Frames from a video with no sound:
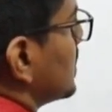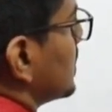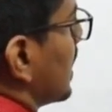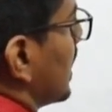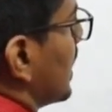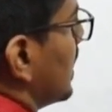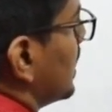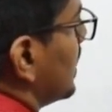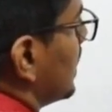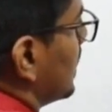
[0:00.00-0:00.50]

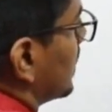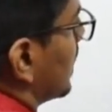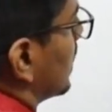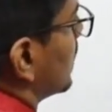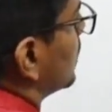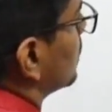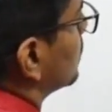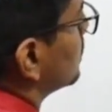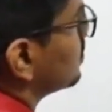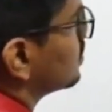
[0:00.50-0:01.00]
sin
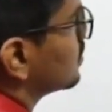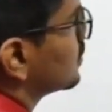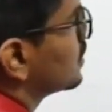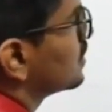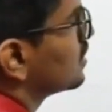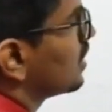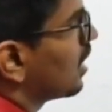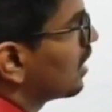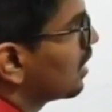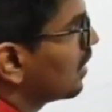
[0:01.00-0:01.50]
theta 2.
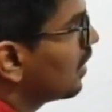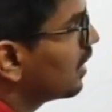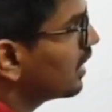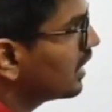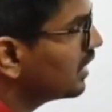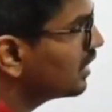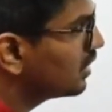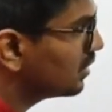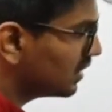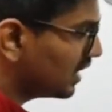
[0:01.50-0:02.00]
So
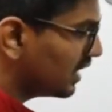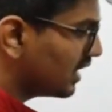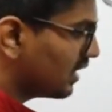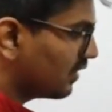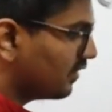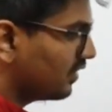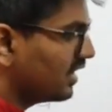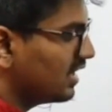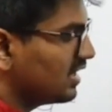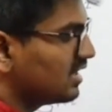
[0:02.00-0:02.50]
according to the
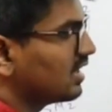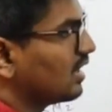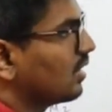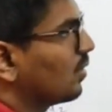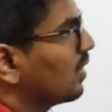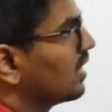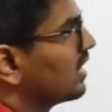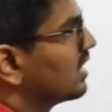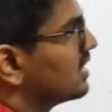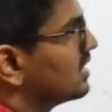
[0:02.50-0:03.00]
definition,
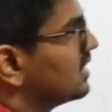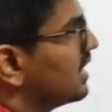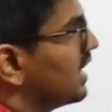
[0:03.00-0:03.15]
what it